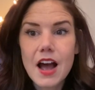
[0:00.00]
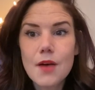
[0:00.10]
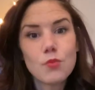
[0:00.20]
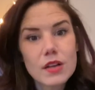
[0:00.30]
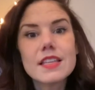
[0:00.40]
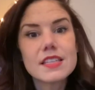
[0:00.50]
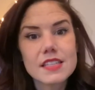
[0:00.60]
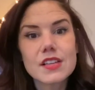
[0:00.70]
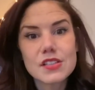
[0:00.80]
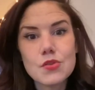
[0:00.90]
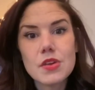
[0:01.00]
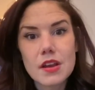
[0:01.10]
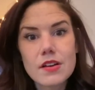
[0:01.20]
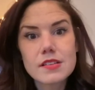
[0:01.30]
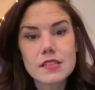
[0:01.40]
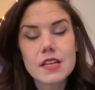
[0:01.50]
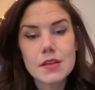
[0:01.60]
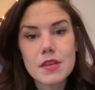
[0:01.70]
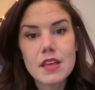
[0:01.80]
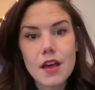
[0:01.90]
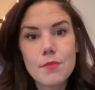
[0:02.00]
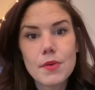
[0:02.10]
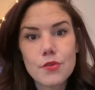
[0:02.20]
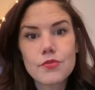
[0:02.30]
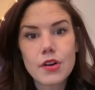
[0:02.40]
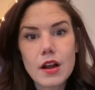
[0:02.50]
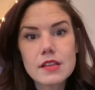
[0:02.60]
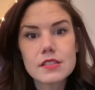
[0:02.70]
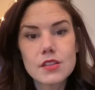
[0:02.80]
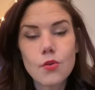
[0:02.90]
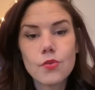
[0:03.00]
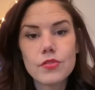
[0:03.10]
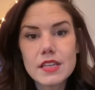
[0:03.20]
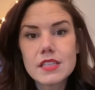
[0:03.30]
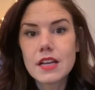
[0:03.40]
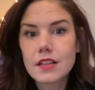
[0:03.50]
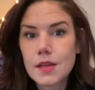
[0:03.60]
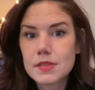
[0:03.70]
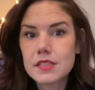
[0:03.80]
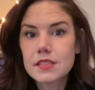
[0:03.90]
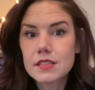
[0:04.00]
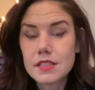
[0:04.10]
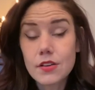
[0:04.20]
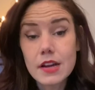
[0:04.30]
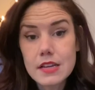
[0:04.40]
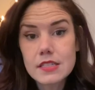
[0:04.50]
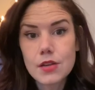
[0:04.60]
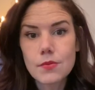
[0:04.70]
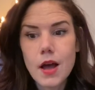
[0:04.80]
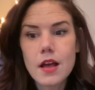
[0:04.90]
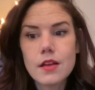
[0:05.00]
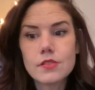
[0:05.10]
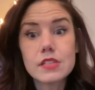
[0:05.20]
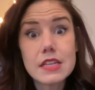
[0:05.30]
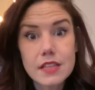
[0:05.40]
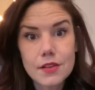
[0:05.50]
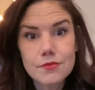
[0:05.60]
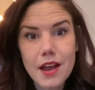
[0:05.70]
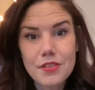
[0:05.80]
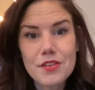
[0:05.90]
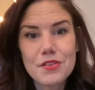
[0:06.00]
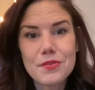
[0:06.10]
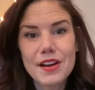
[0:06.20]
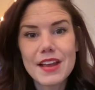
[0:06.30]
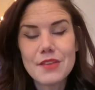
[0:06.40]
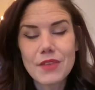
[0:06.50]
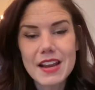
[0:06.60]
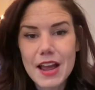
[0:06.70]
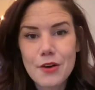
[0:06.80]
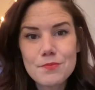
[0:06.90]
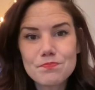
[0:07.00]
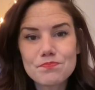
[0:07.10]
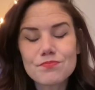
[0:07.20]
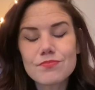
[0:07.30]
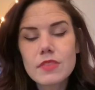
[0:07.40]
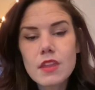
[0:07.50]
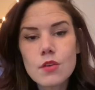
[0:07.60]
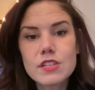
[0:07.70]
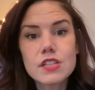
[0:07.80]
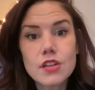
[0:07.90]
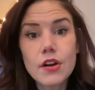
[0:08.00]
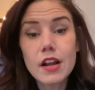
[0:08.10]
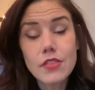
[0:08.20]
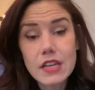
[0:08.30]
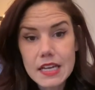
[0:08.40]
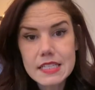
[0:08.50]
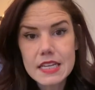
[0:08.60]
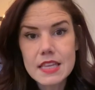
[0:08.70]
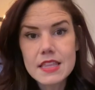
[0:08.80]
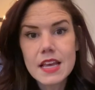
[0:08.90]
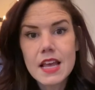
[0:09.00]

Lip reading: what this next 2 years is going to be about for us. So this eclipse series, season that we are in right now, which is starting on the 19th